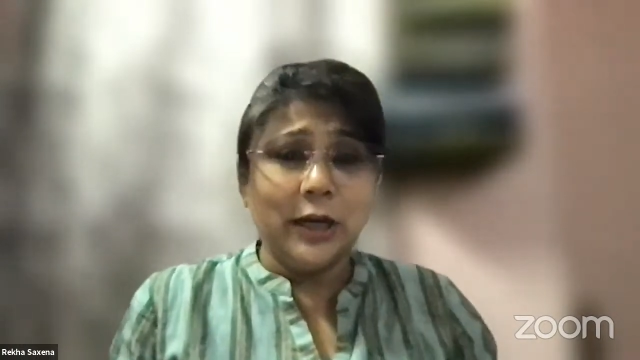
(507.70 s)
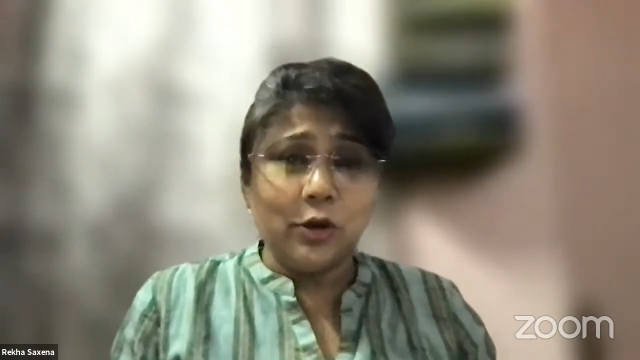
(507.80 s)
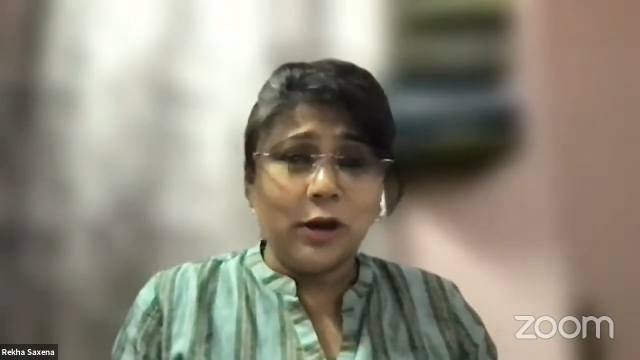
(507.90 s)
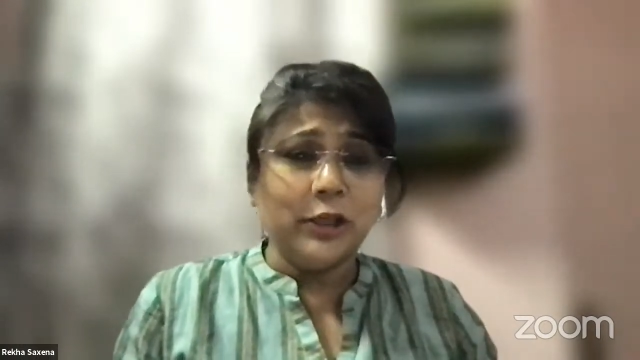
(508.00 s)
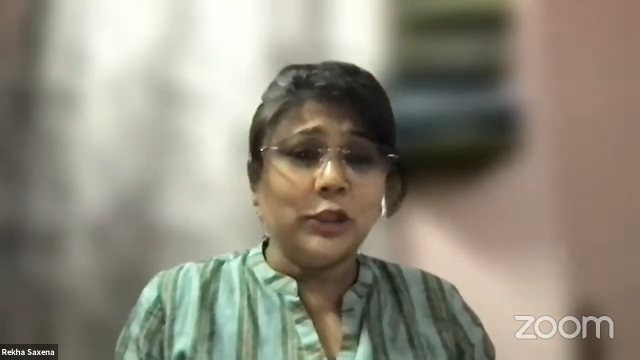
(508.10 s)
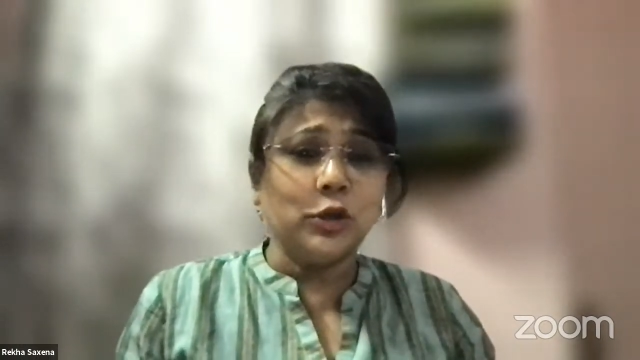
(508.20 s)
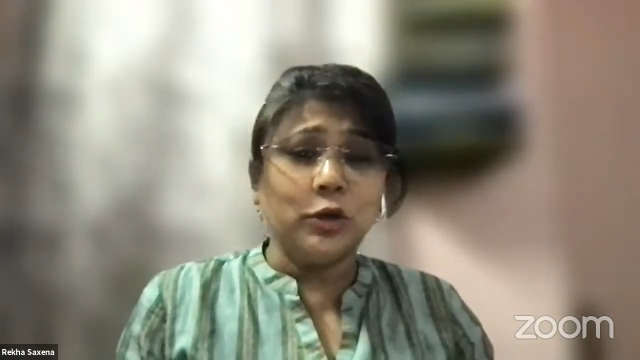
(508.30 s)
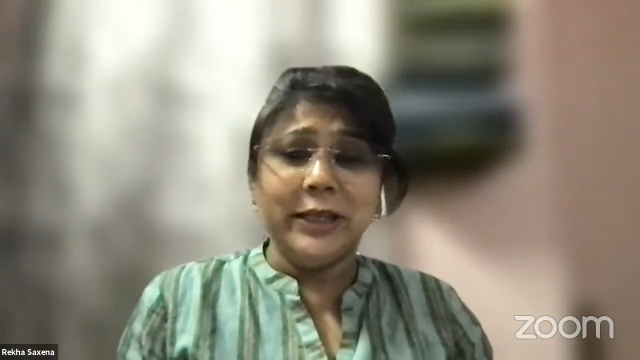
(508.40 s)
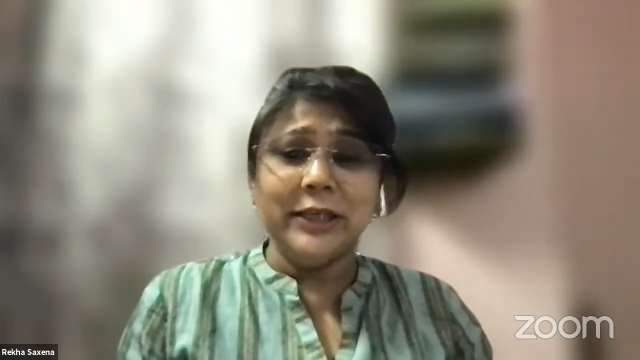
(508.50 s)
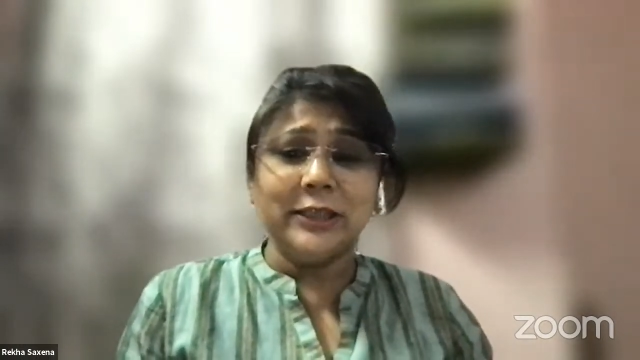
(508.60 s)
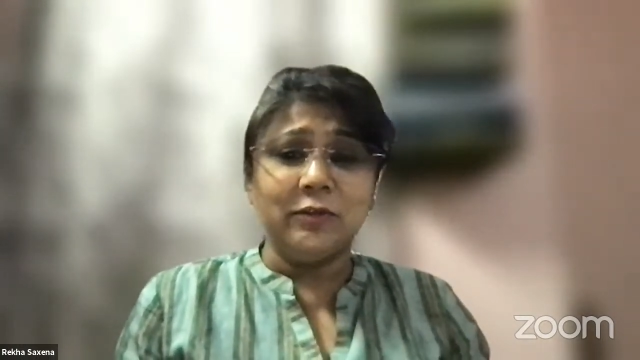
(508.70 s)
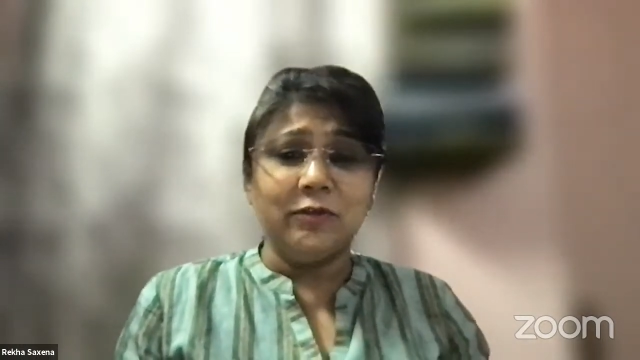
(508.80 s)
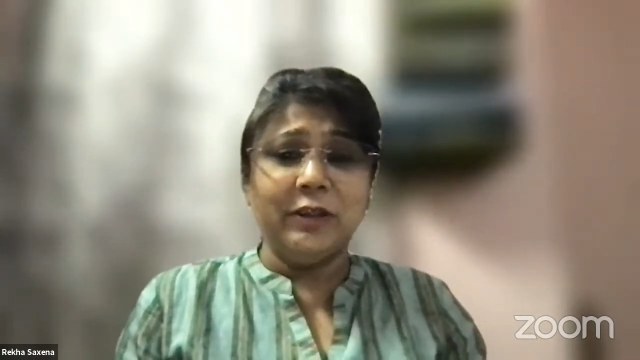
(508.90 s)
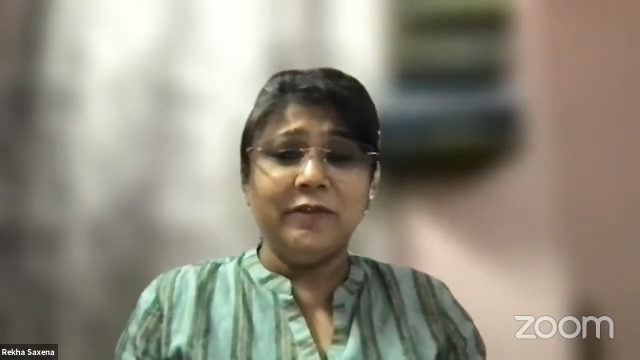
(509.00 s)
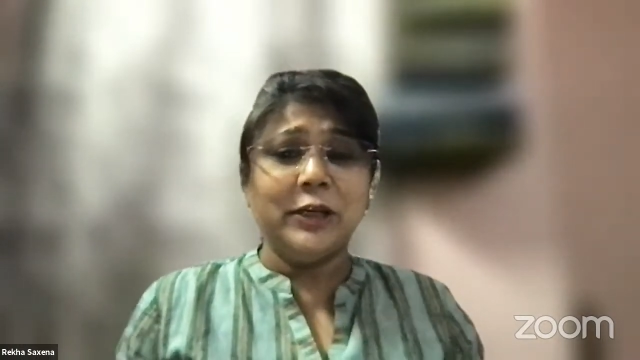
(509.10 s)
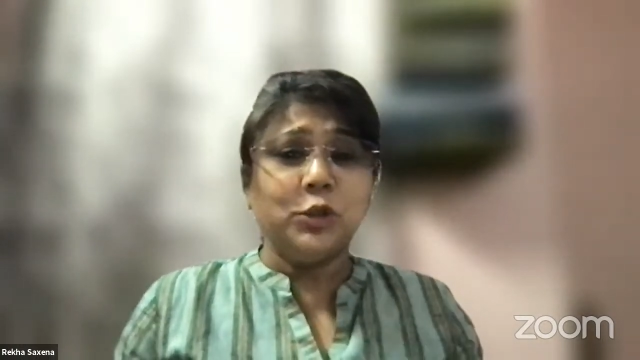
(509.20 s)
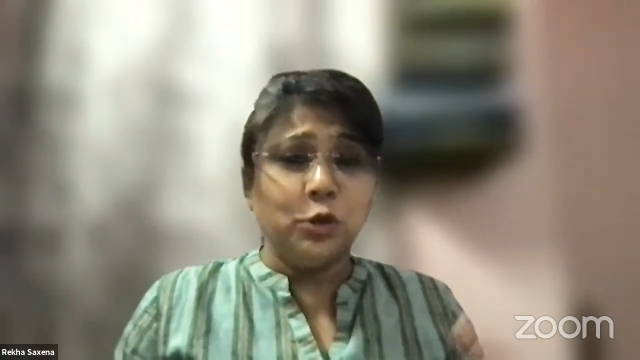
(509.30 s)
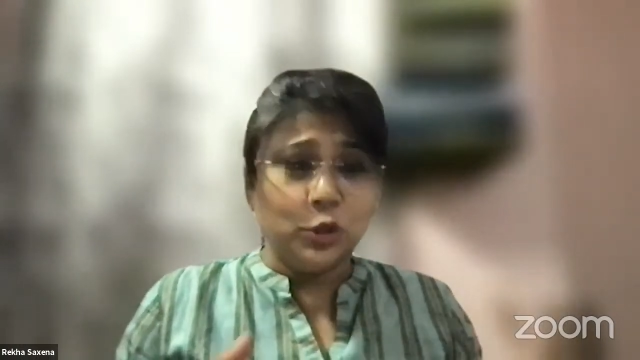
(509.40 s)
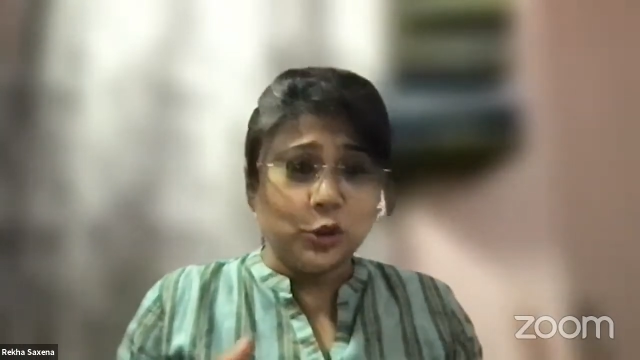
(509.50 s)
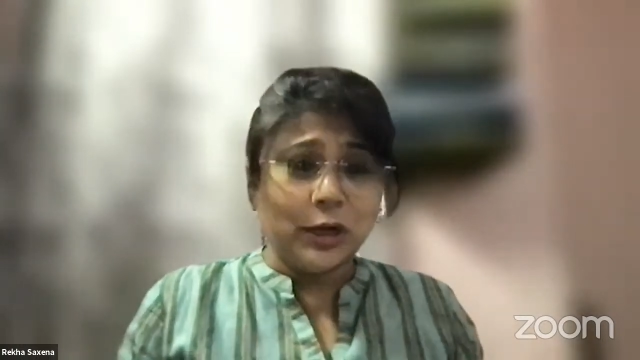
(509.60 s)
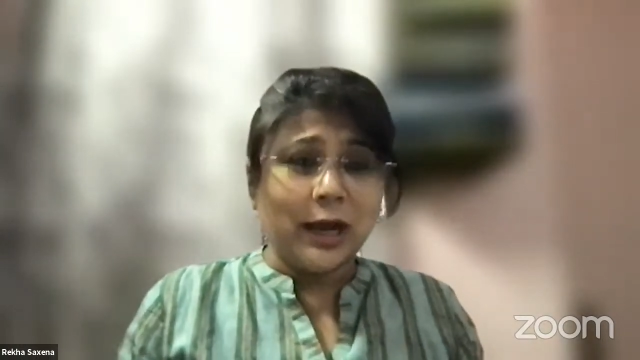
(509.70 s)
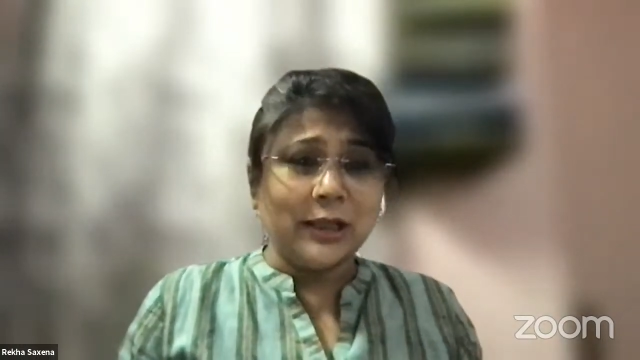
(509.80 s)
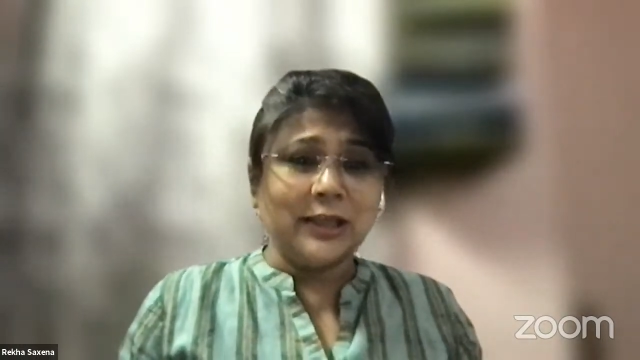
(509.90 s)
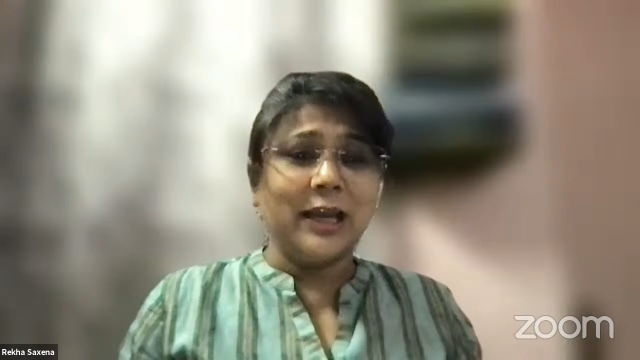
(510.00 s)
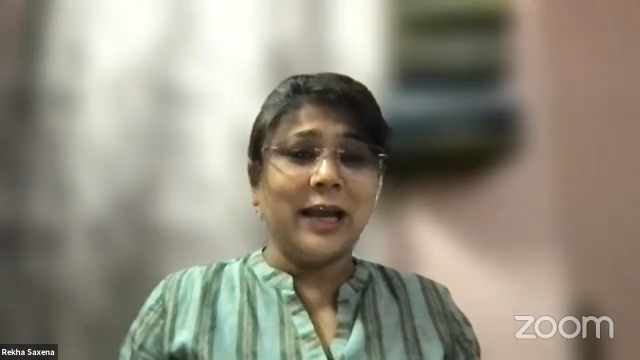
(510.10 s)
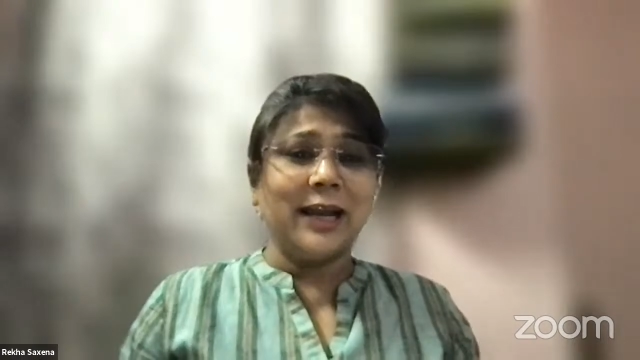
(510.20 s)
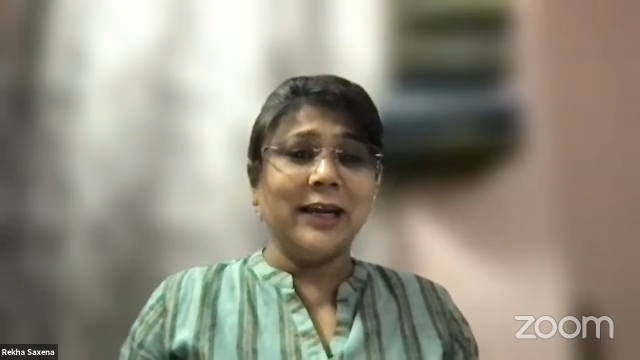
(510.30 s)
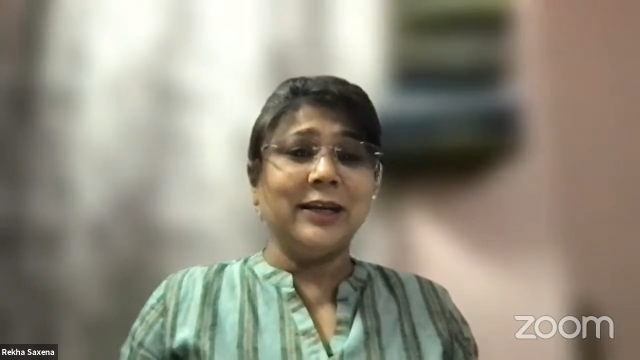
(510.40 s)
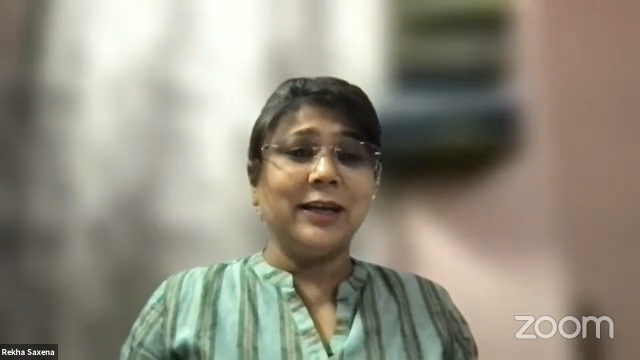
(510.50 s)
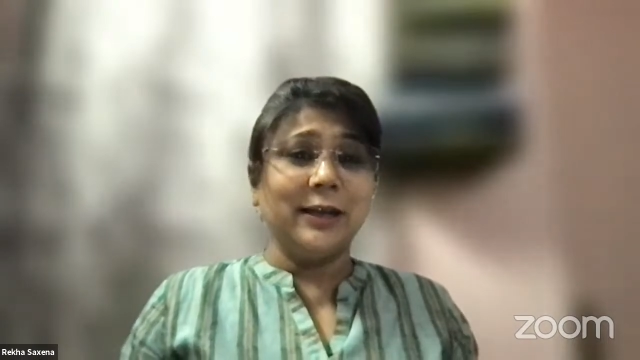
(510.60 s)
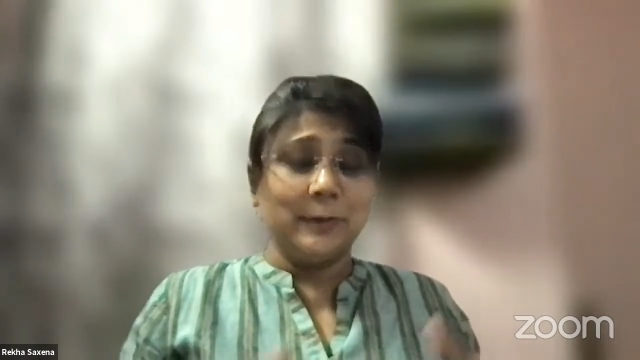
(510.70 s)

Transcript: college colleagues, we went to Gujarat and,